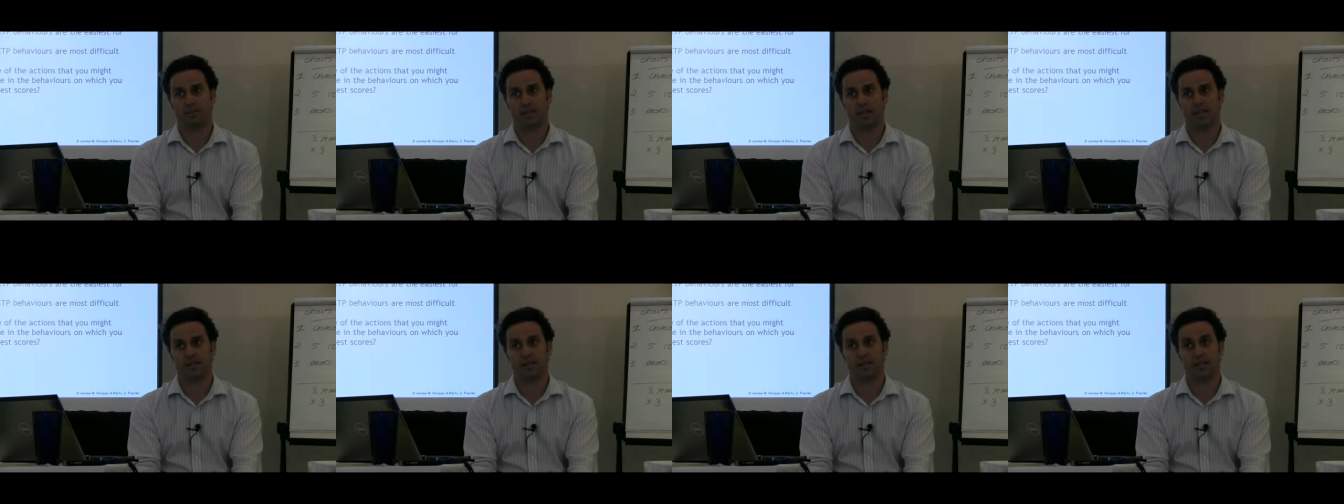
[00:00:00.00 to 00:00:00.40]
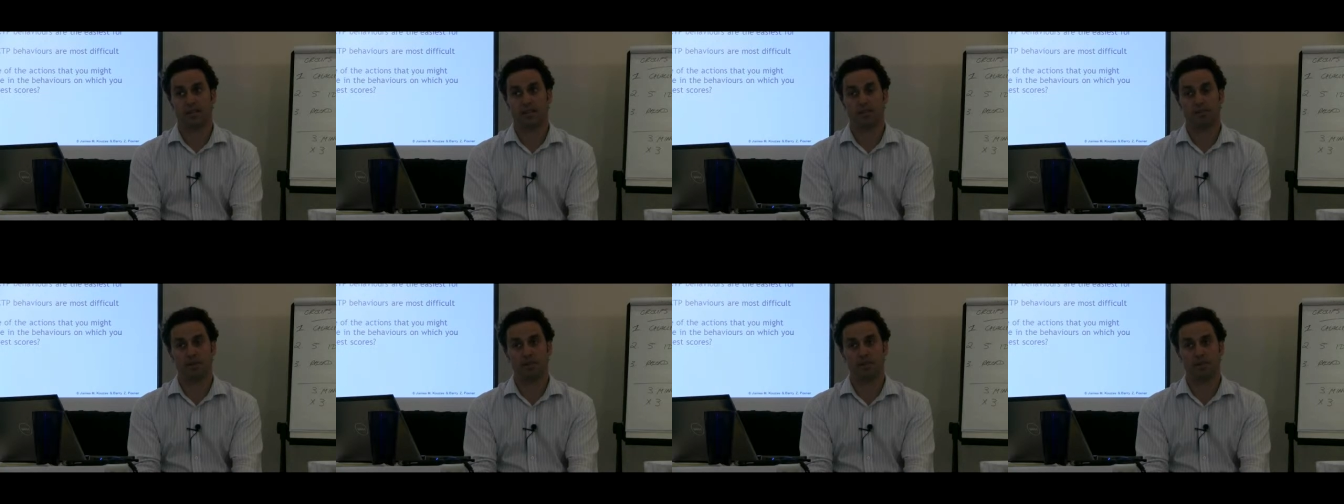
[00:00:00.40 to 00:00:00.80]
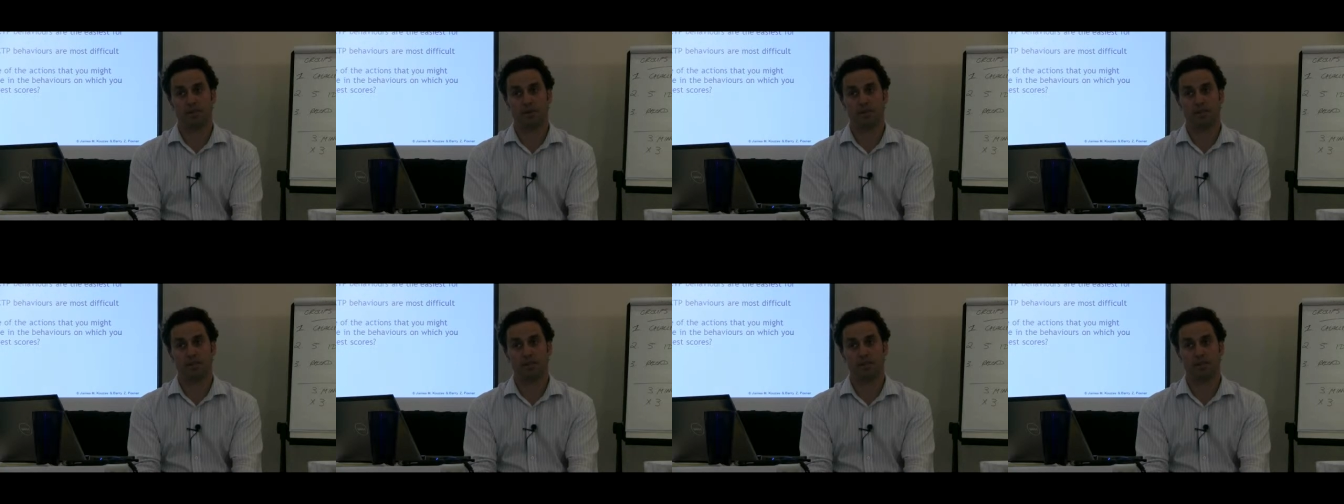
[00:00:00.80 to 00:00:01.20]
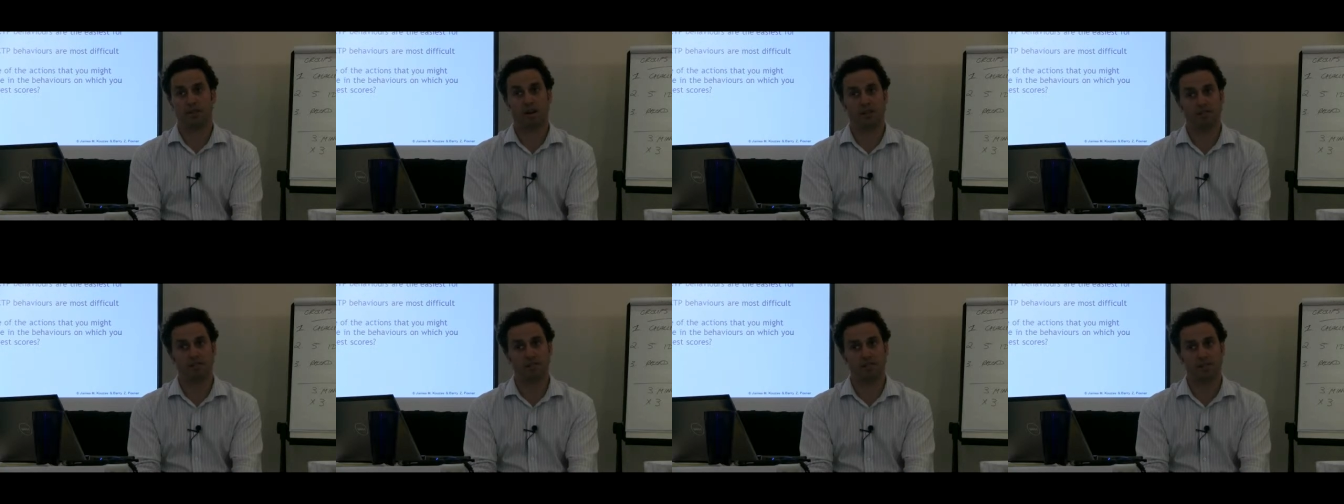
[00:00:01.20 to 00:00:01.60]
and to keep expressing
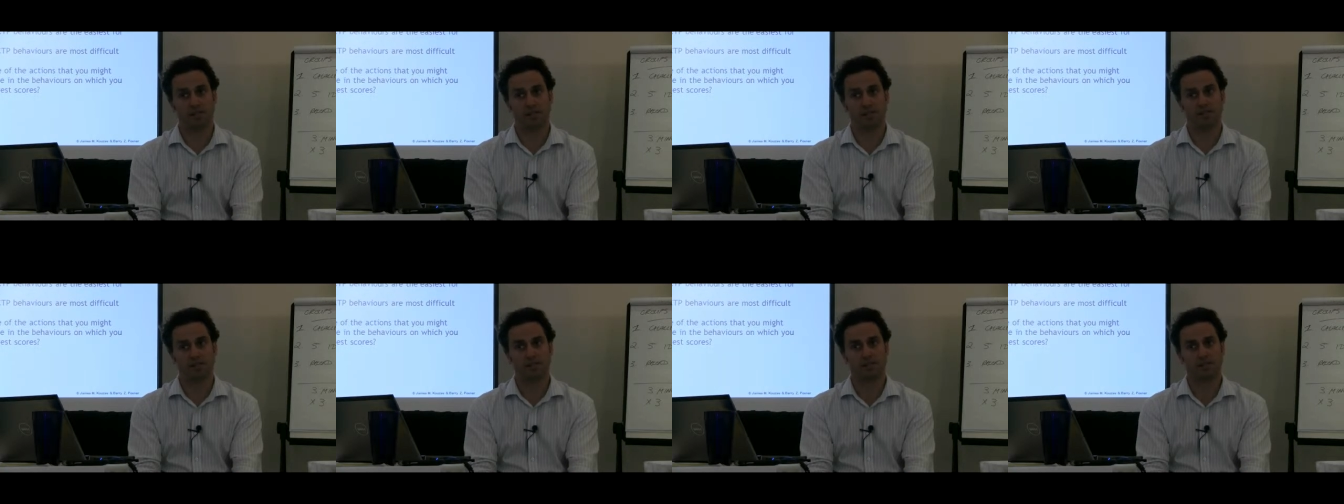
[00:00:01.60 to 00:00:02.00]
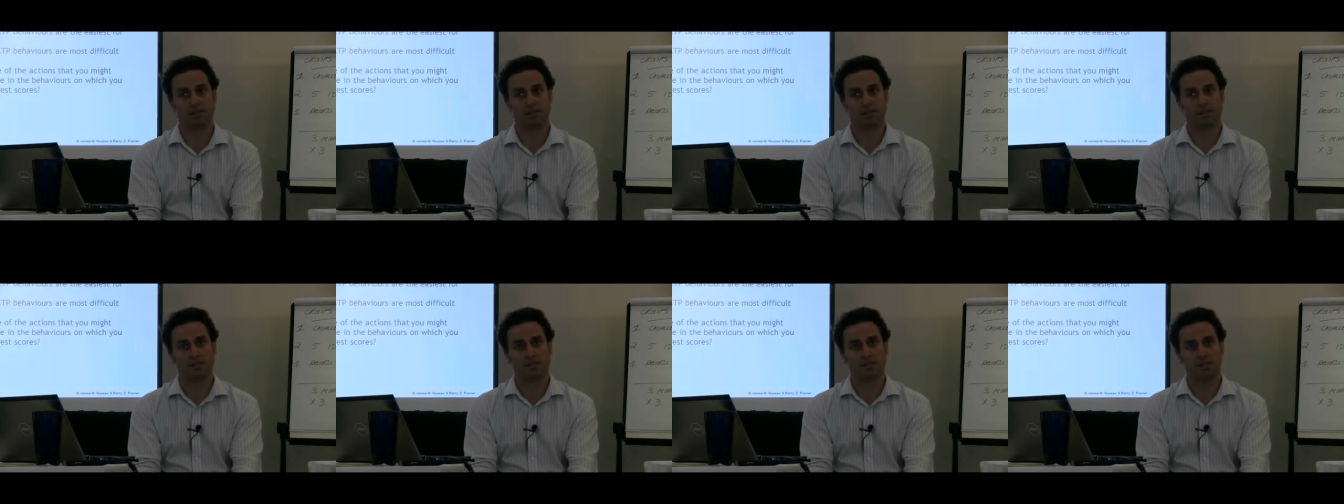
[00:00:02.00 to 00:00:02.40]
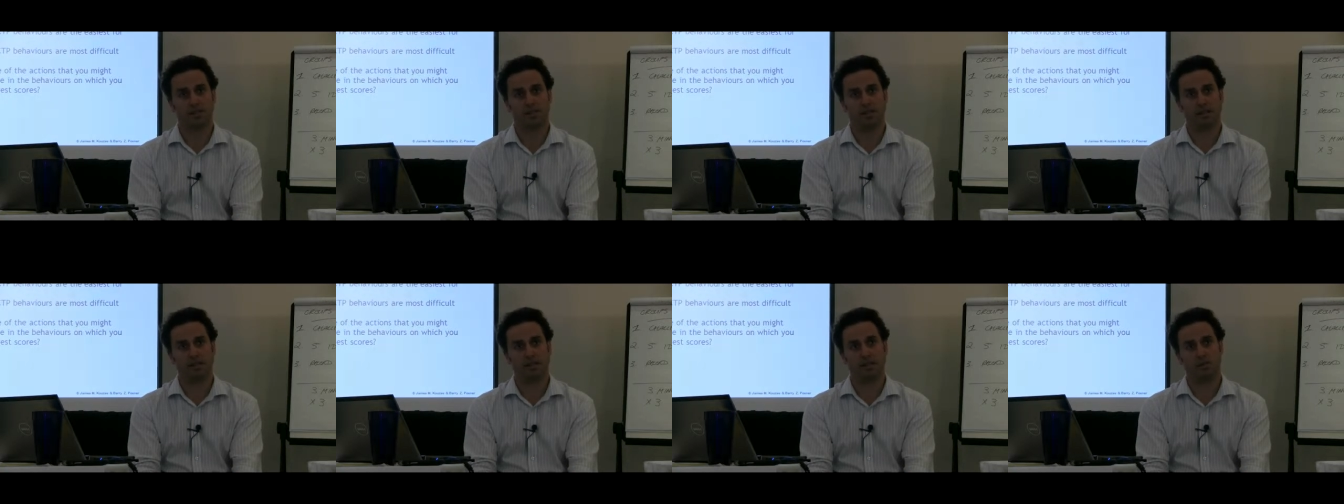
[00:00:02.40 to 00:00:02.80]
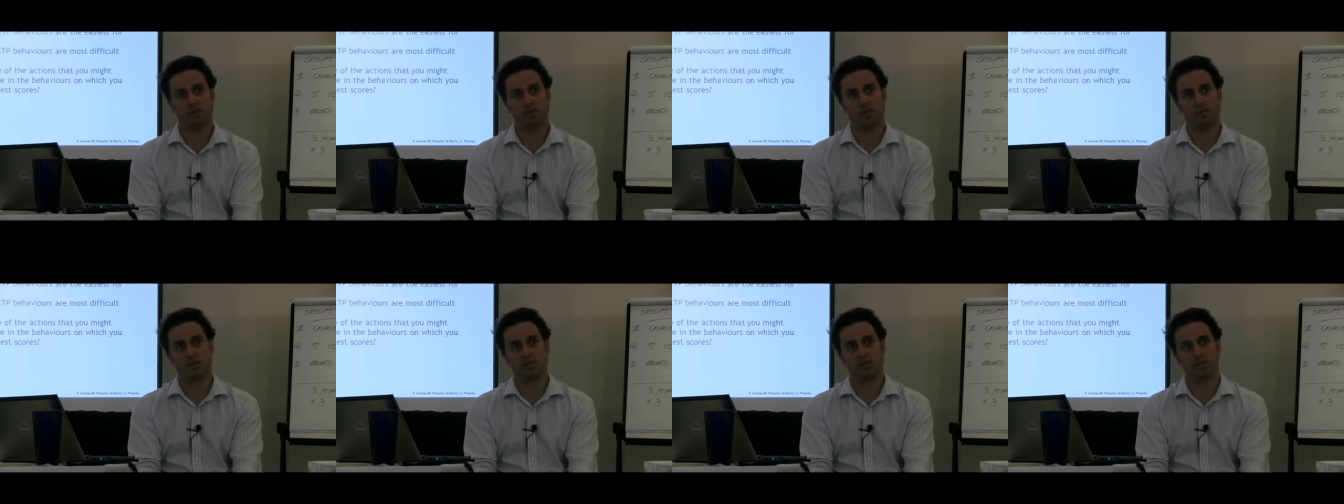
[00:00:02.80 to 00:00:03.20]
confidence in
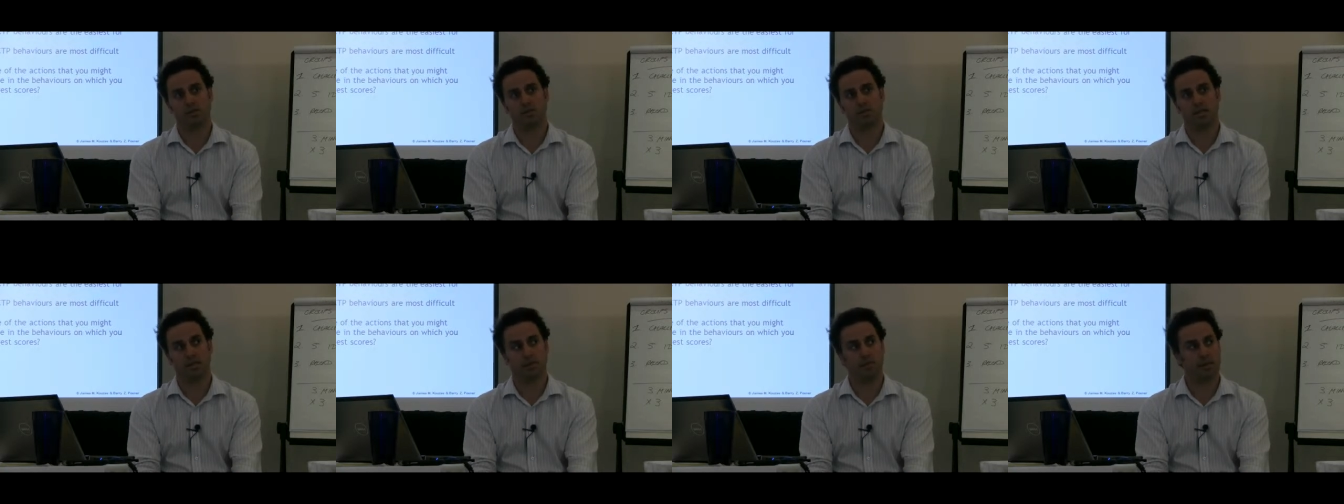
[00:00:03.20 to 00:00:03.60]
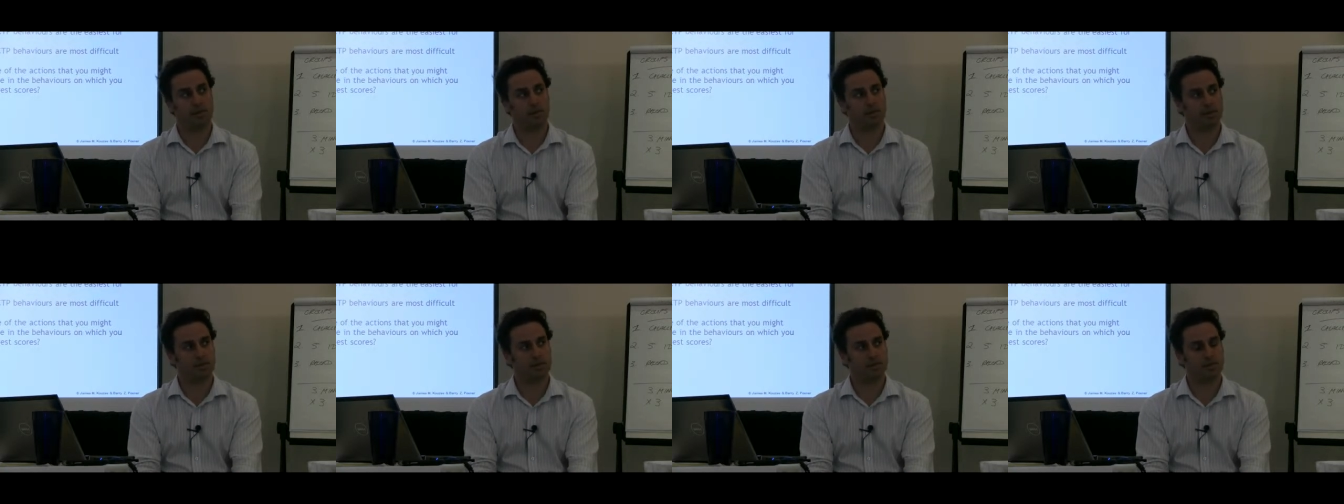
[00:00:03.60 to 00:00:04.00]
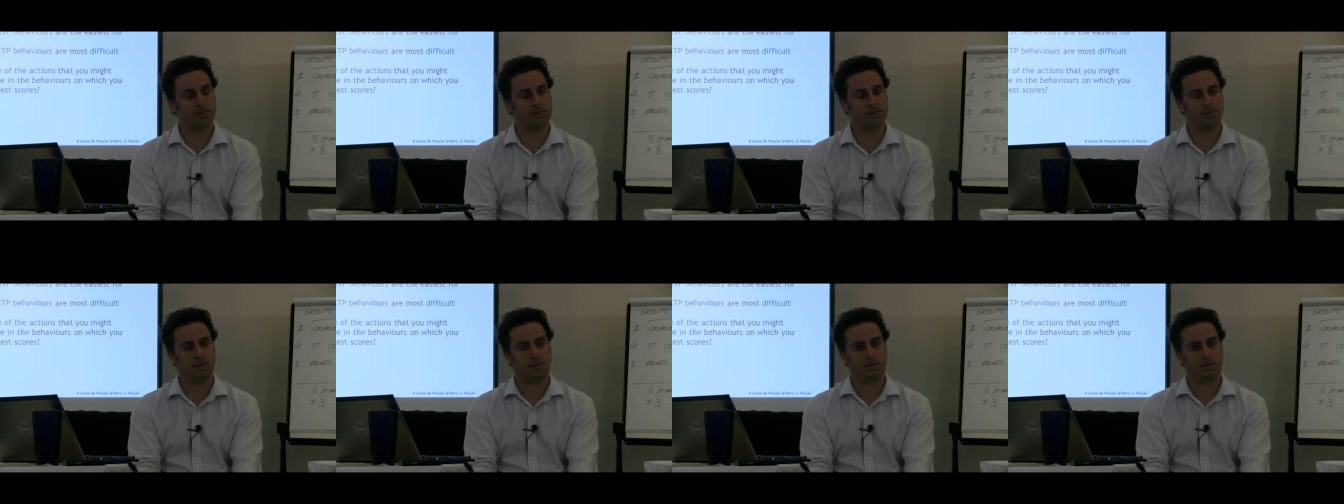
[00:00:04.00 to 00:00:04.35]
your team members.